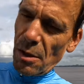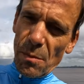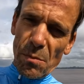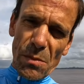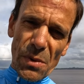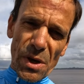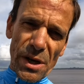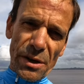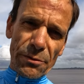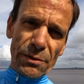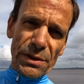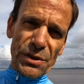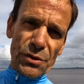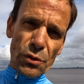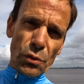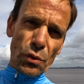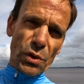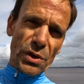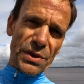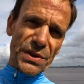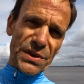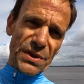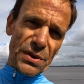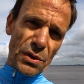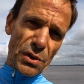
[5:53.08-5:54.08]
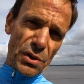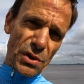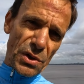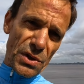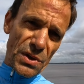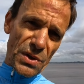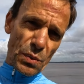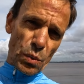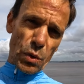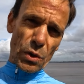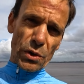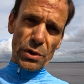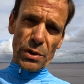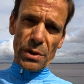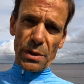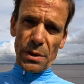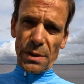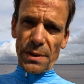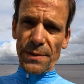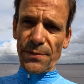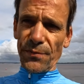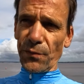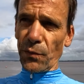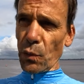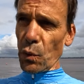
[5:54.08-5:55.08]
my original concerns
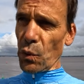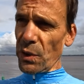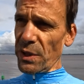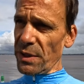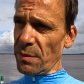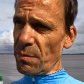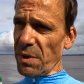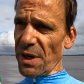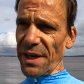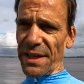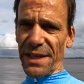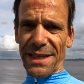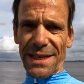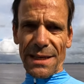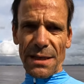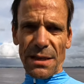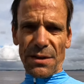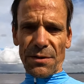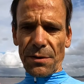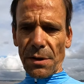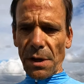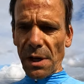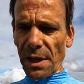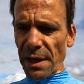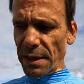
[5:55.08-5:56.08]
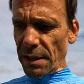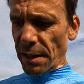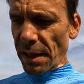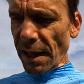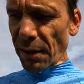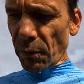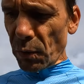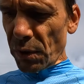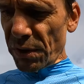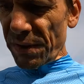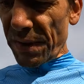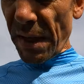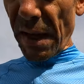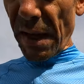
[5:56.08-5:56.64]
were void by the end of the ride. In other words,